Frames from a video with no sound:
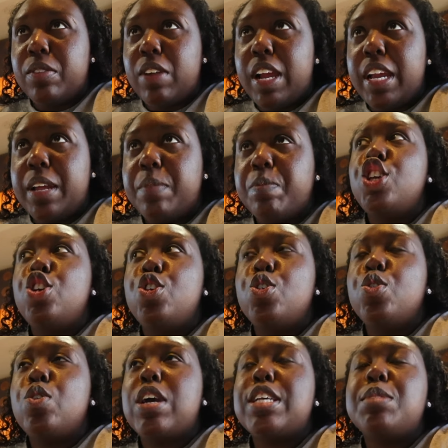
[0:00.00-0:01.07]
right?
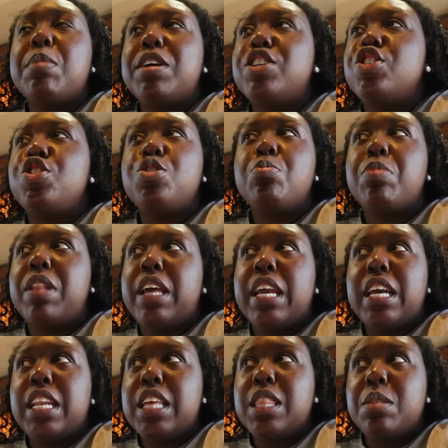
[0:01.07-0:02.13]
You, as much as you
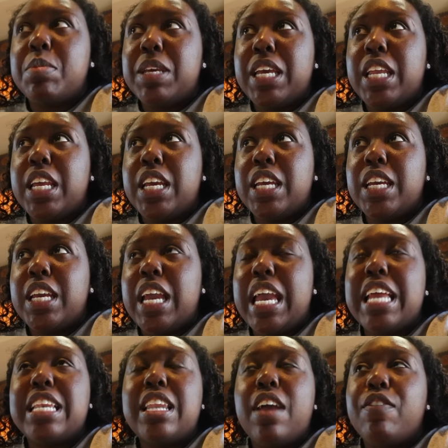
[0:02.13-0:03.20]
plan in the beginning,
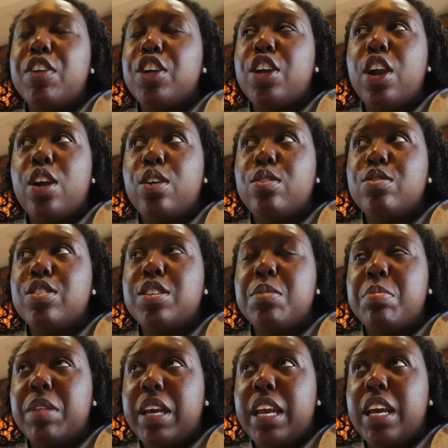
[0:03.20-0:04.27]
it never goes to
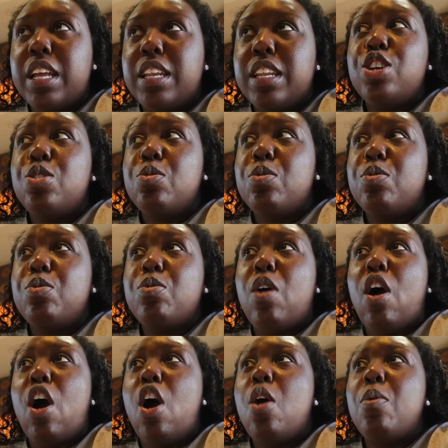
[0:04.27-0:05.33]
plan. You
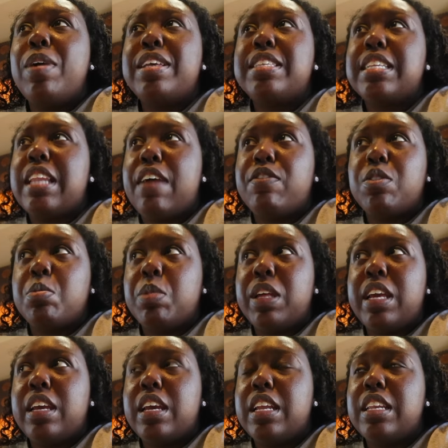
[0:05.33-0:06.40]
always
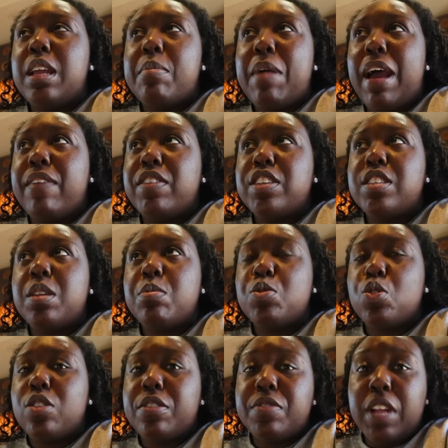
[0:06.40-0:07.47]
inevitably end up having some
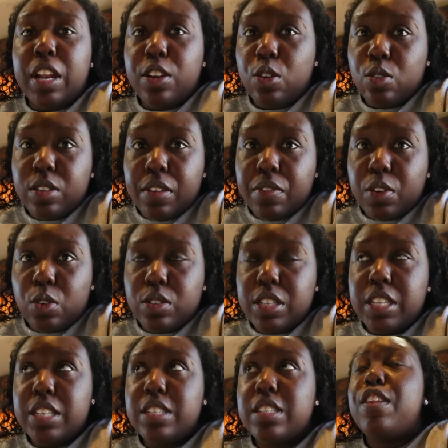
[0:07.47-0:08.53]
sort of technical
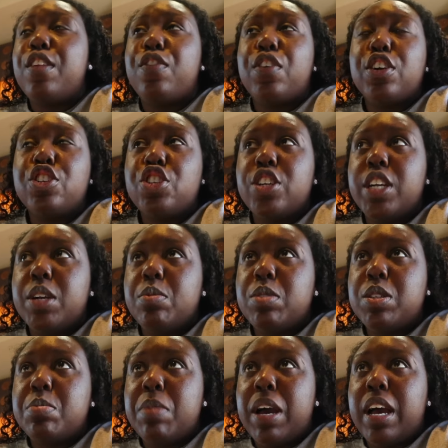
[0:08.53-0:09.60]
difficulties. The first year, it
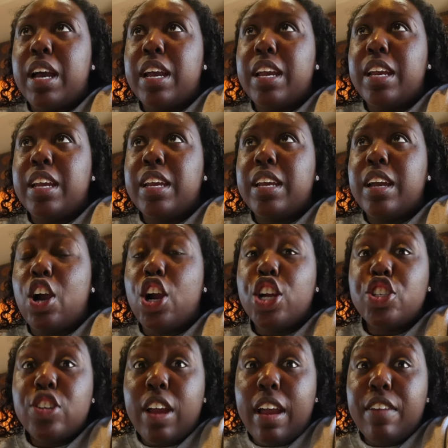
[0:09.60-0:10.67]
was my
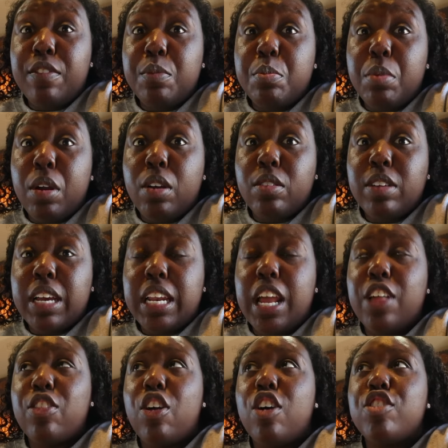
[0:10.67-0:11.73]
hard drive broke and
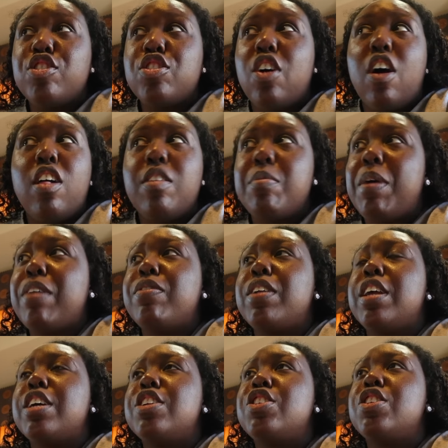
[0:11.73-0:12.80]
I lost all of my
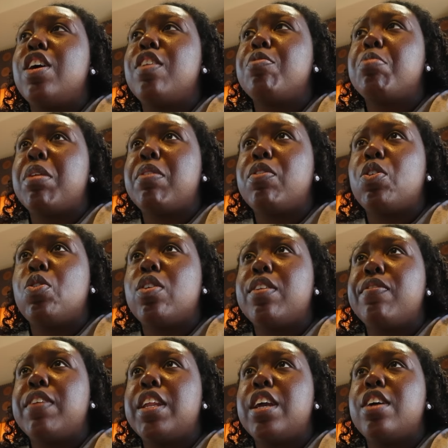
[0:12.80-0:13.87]
footage of
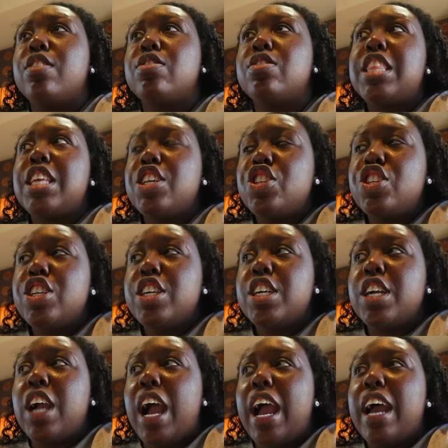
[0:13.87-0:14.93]
pre-recorded videos. This
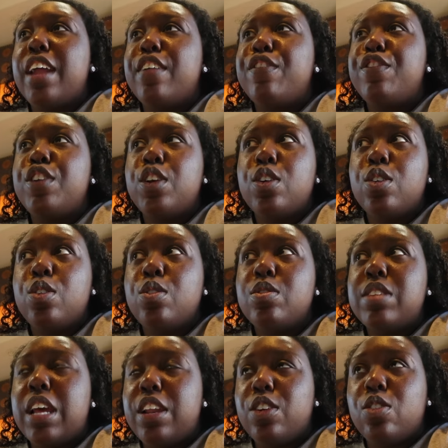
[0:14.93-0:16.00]
year, I had a few
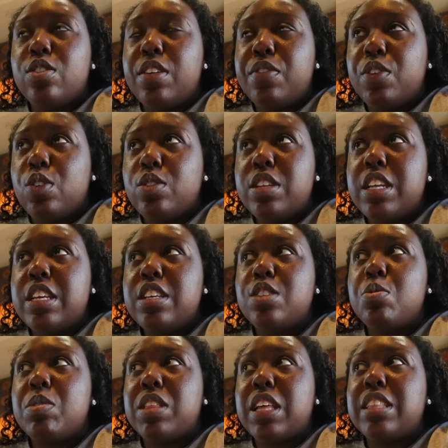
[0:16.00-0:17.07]
technical difficulties
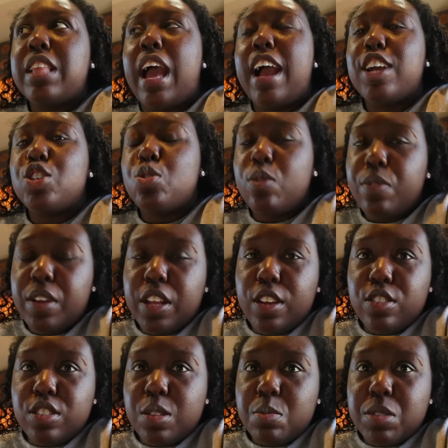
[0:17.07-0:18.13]
with like the actual
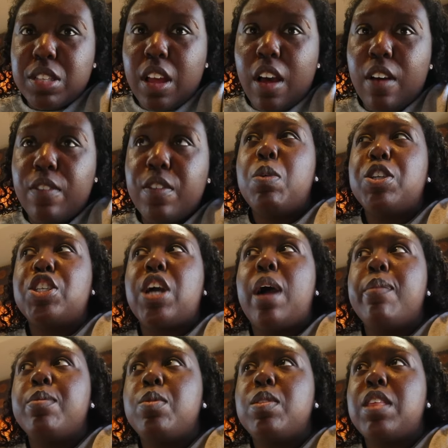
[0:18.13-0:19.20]
videos themselves, which
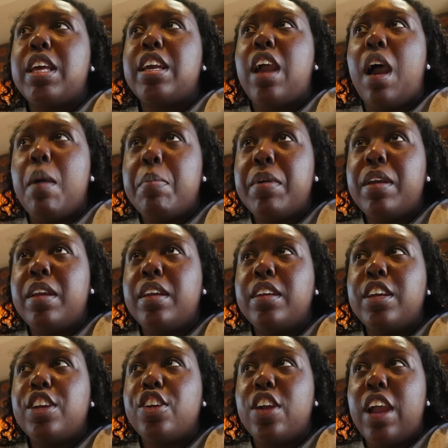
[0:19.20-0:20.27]
comes with like
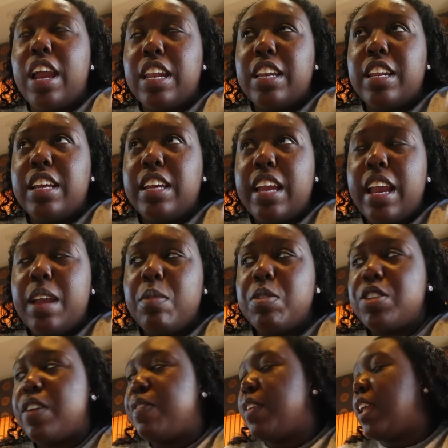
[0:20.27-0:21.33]
upping your editing game,
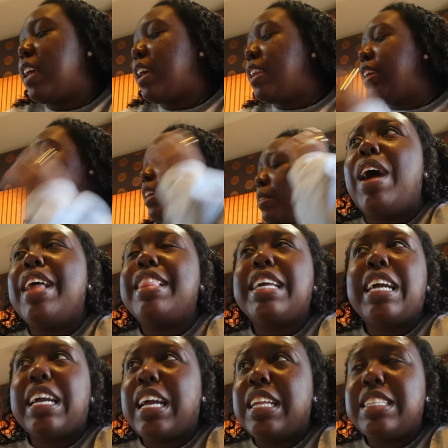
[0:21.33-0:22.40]
which I feel like I did. I think
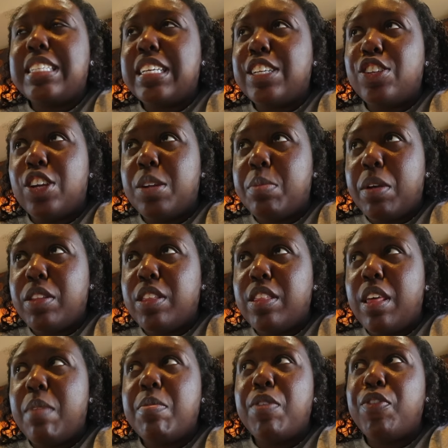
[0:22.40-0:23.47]
I got sick during both of
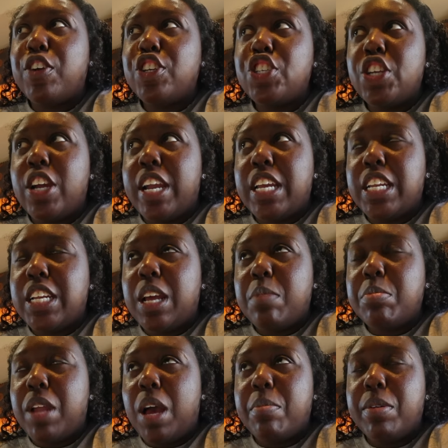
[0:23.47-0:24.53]
them. The first year, I ended up
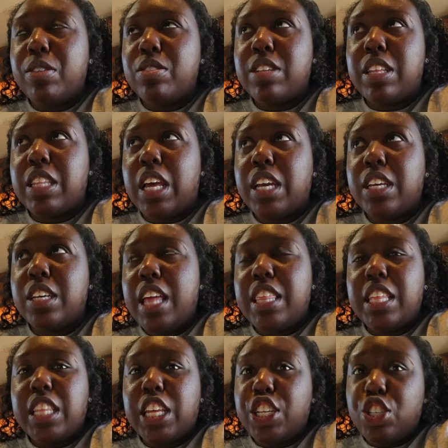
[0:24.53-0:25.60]
not posting like, I
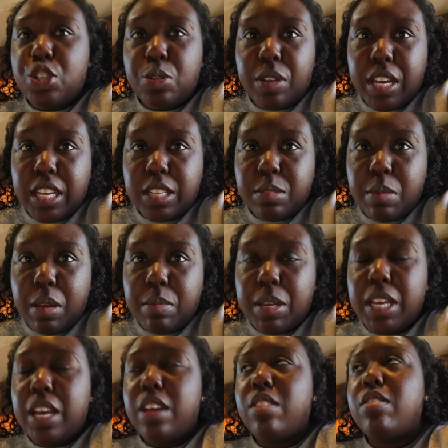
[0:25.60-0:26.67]
think like 2 days
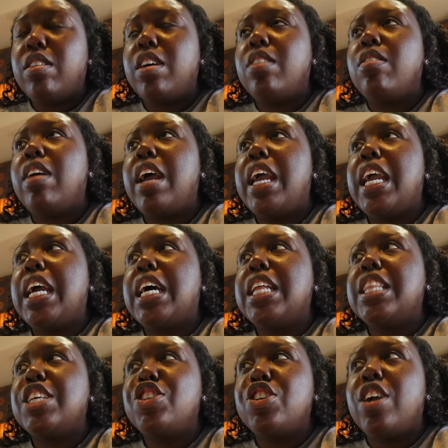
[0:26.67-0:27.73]
maybe, I don't know.
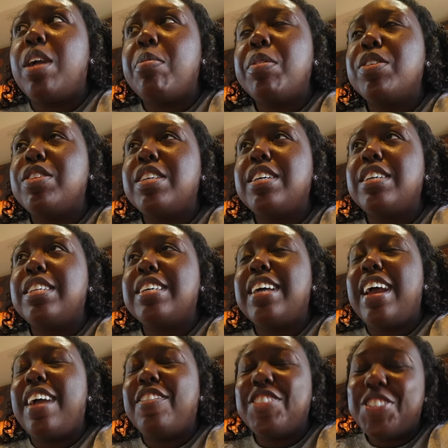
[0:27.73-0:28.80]
And this year I posted
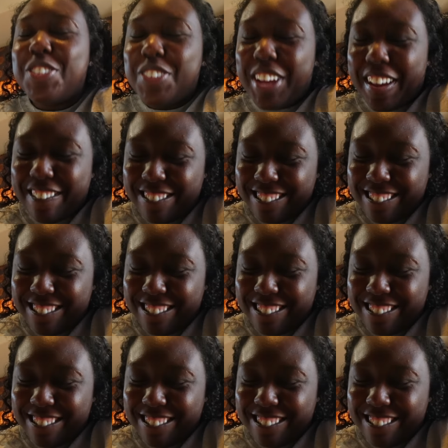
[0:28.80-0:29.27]
every single day.